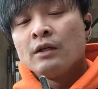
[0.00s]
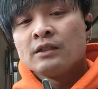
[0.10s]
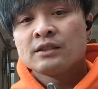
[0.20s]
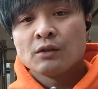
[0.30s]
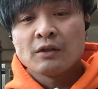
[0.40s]

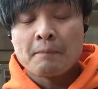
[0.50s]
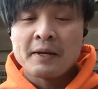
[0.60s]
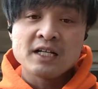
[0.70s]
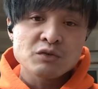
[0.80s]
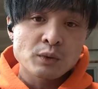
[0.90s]
So the
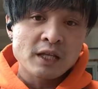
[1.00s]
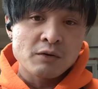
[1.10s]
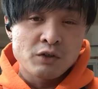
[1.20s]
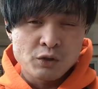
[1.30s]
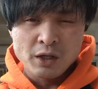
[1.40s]
biggest one
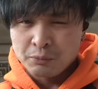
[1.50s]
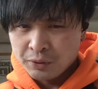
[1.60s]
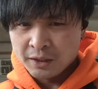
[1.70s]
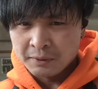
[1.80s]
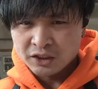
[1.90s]
that you can
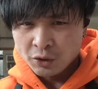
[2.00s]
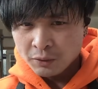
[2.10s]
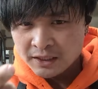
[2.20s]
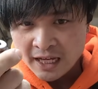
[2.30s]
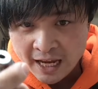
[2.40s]
pretty much go
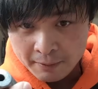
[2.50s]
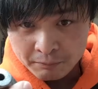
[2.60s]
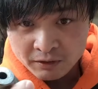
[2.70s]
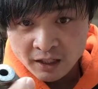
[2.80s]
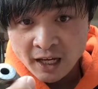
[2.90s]
is an
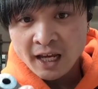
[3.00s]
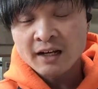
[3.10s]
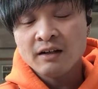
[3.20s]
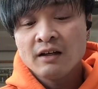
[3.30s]
M10.